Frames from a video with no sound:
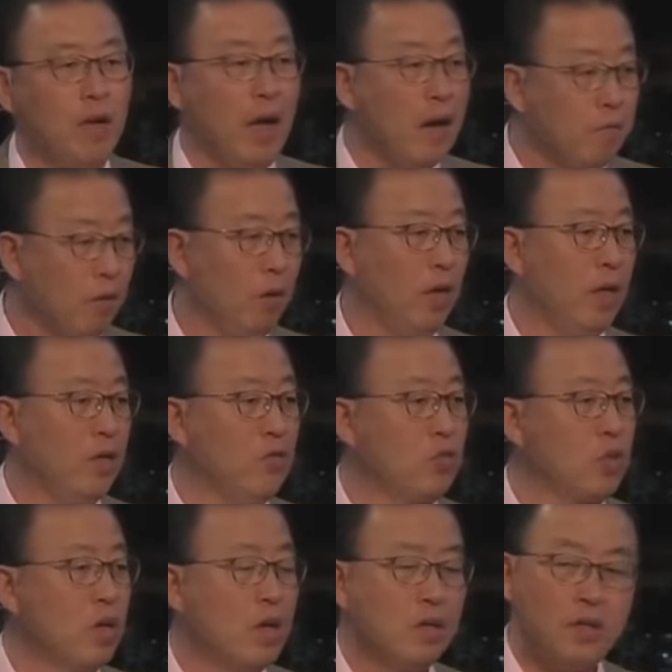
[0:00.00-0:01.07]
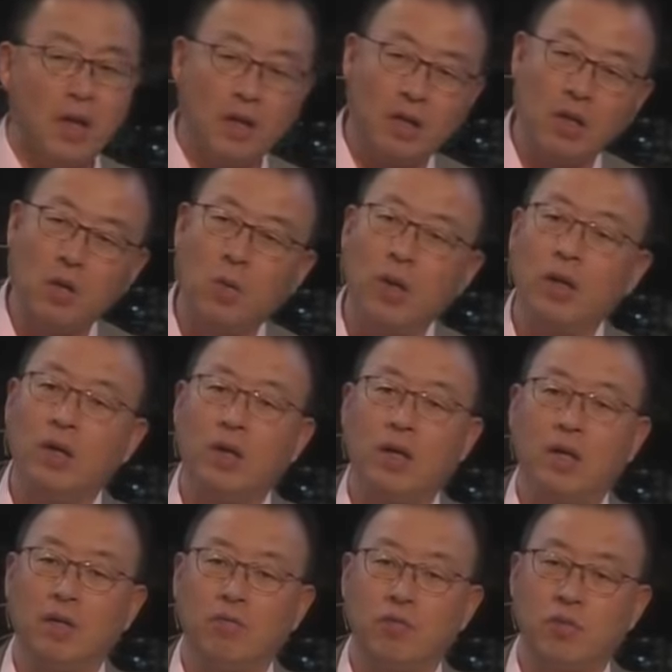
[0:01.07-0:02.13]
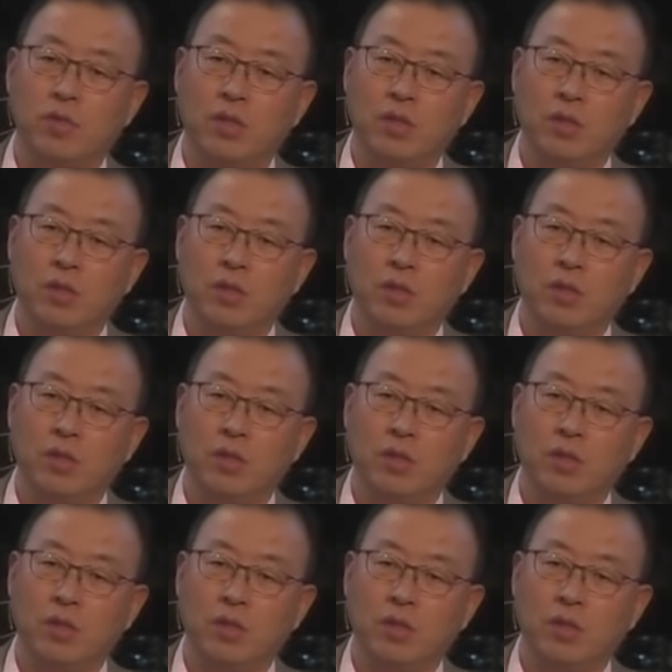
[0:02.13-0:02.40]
avalanche taking away lives.